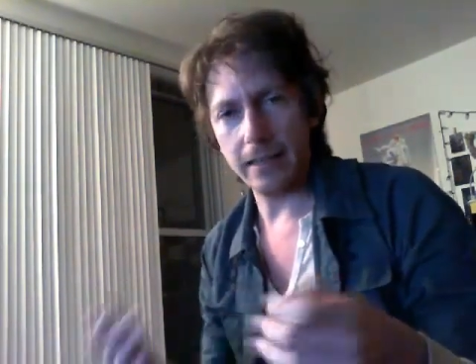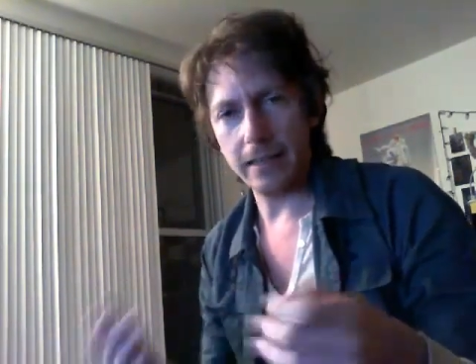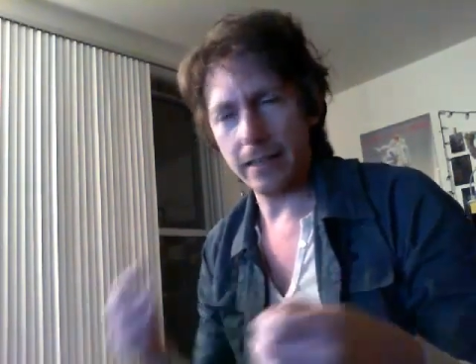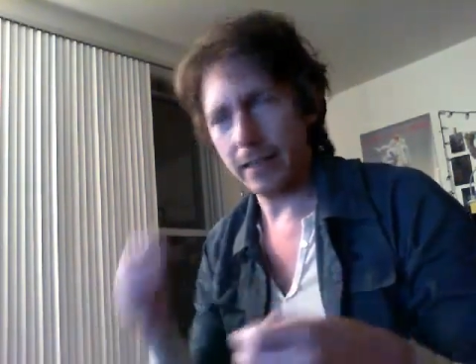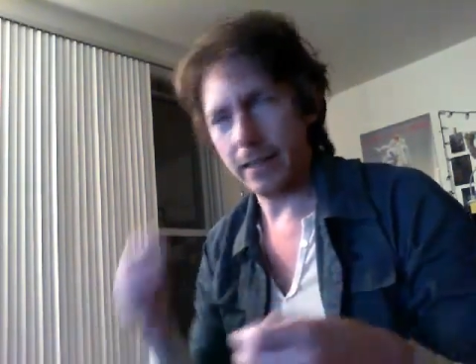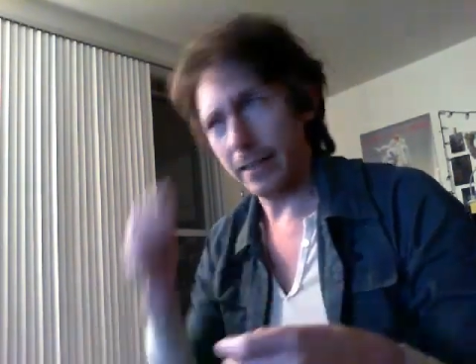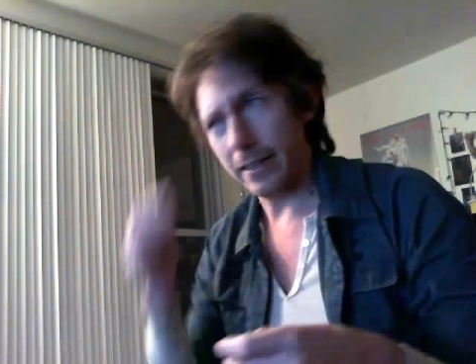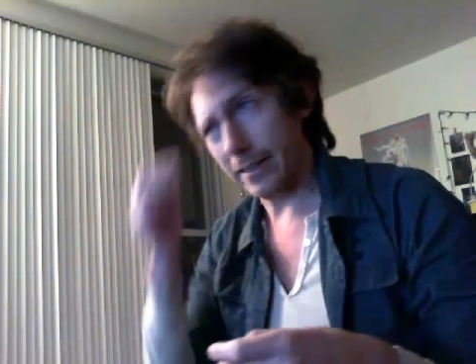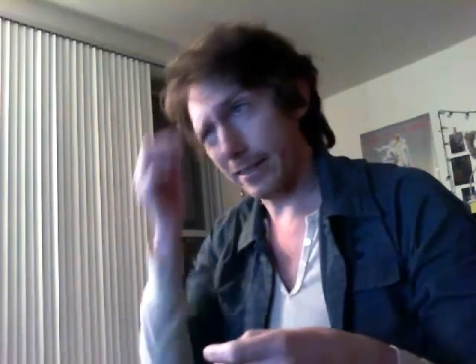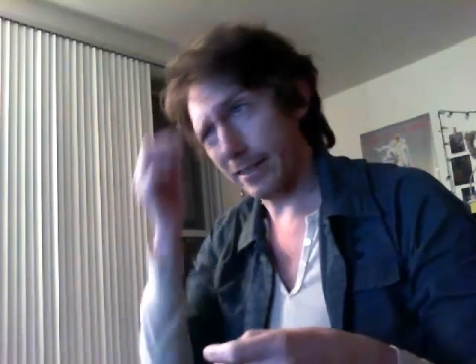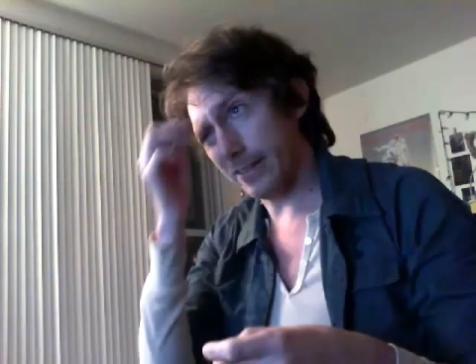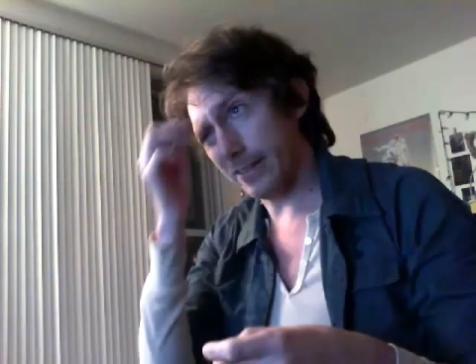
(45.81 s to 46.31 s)

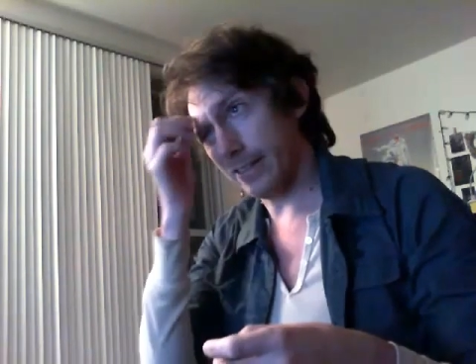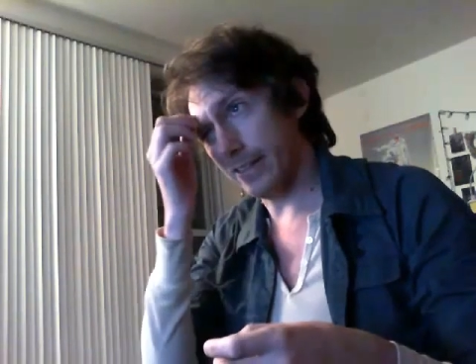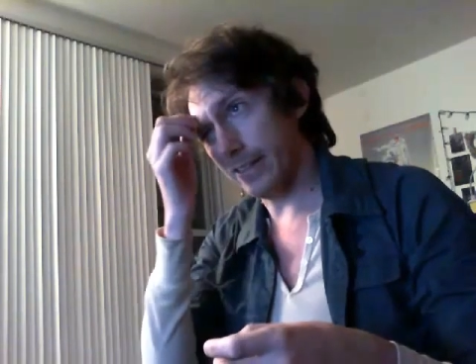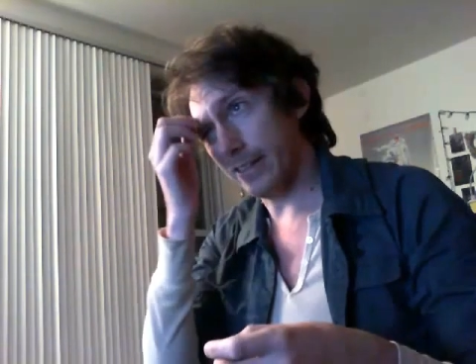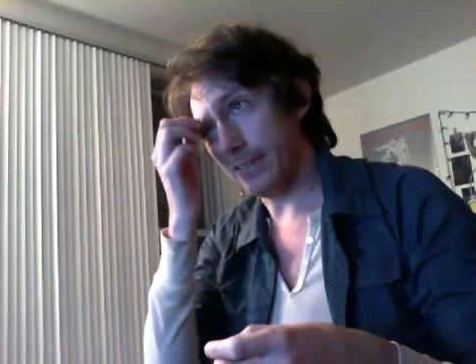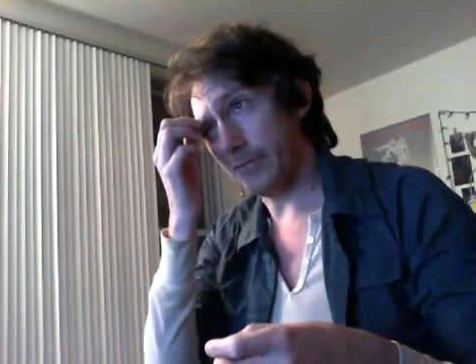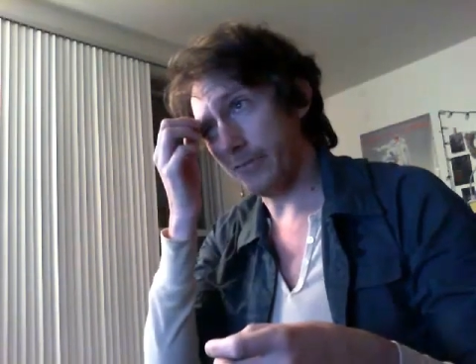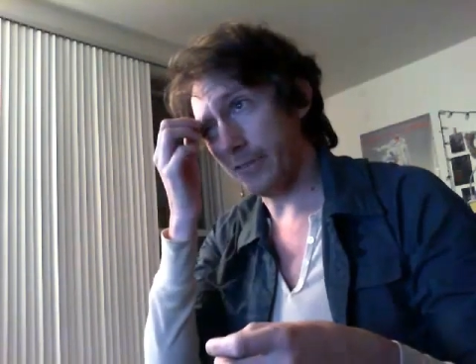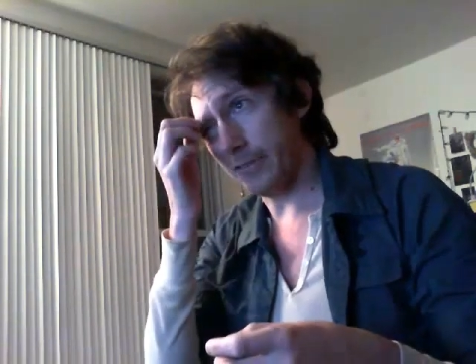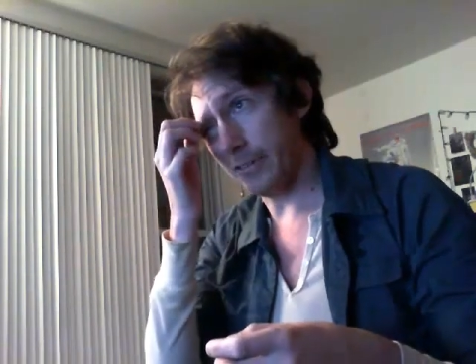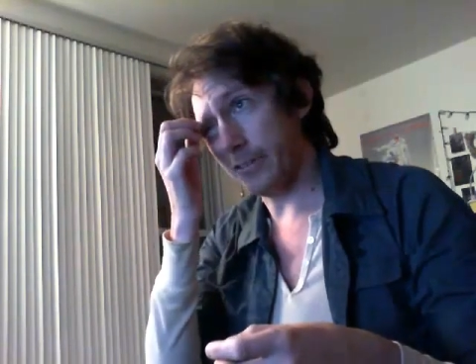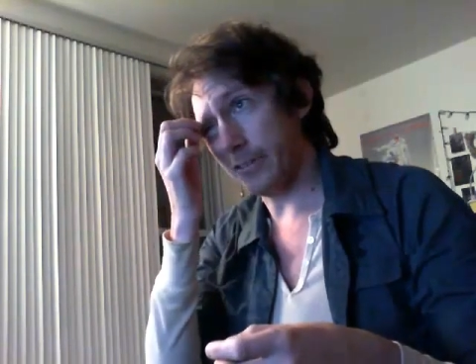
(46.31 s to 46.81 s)
like
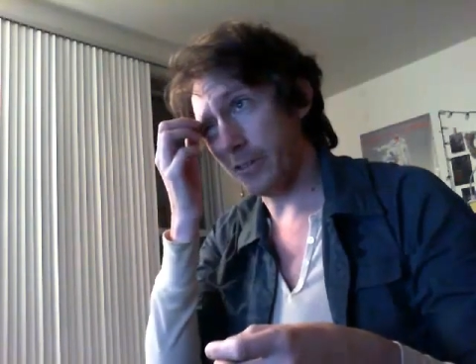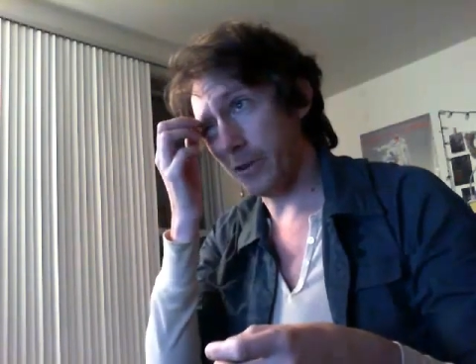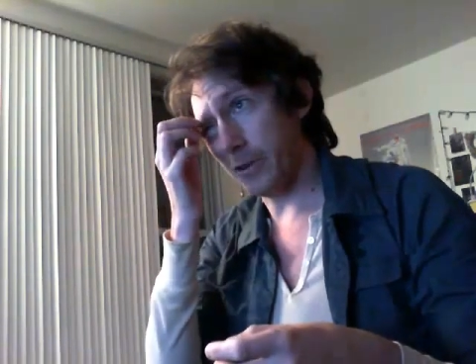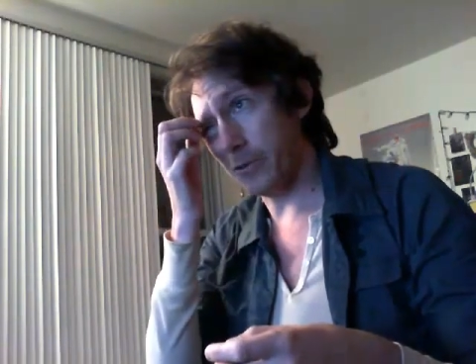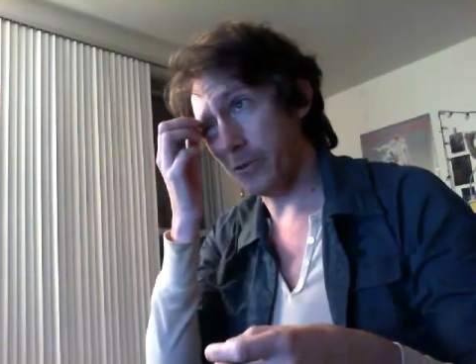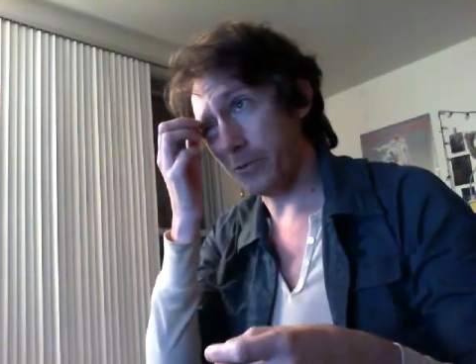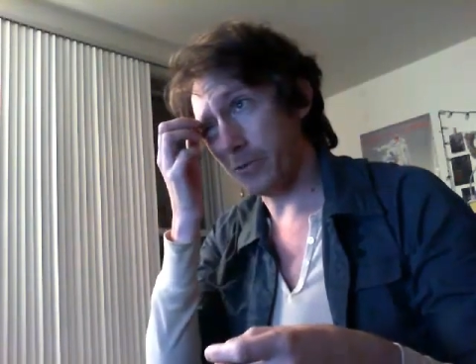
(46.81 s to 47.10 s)
if you don't